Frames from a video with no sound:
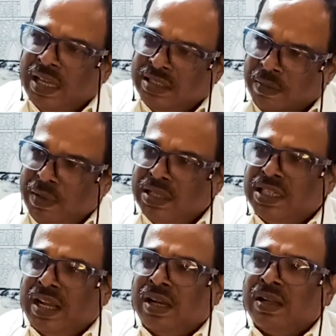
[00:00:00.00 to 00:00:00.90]

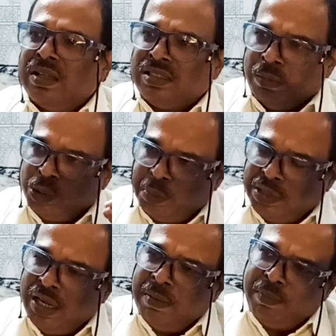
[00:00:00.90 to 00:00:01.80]
examination, some
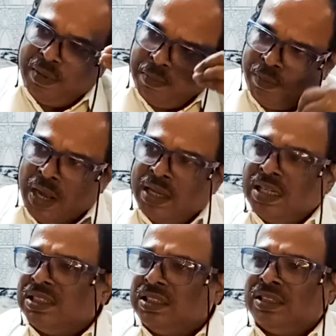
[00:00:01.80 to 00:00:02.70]
special blood
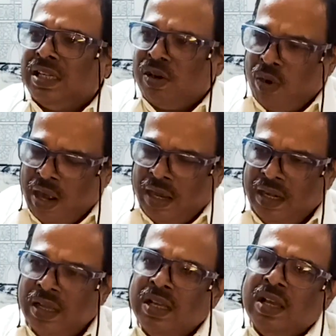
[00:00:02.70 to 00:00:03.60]
tests is required